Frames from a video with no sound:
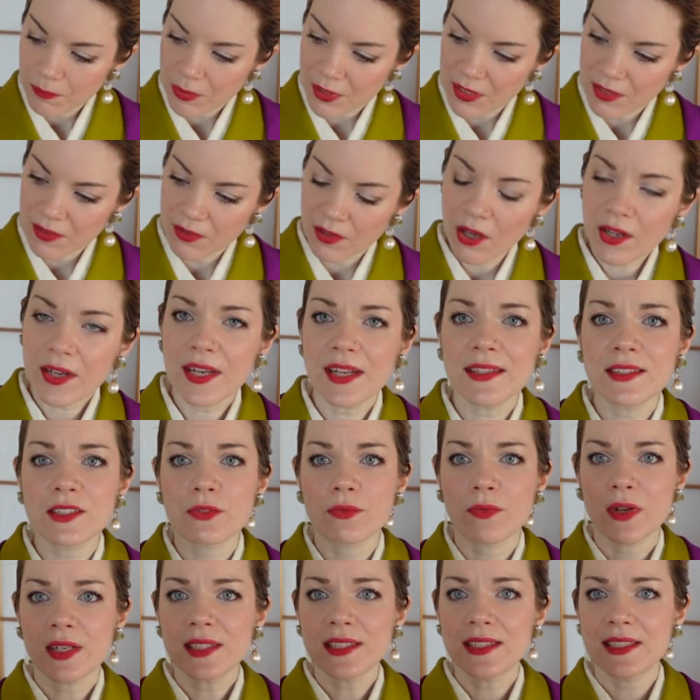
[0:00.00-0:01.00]
But not
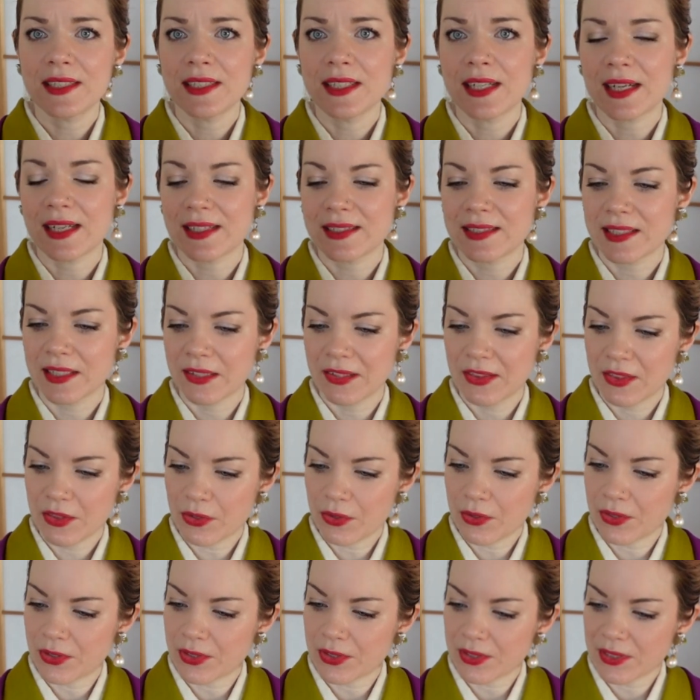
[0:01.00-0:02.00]
as rusty as I
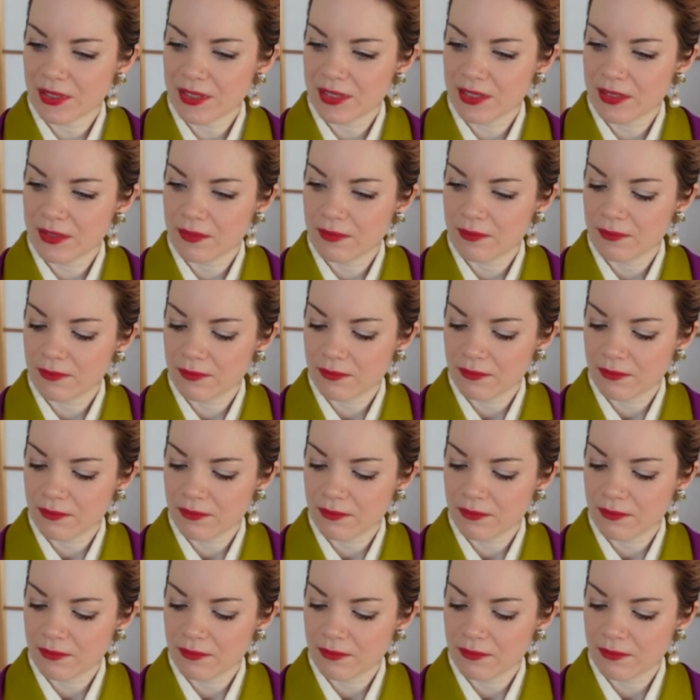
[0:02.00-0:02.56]
thought.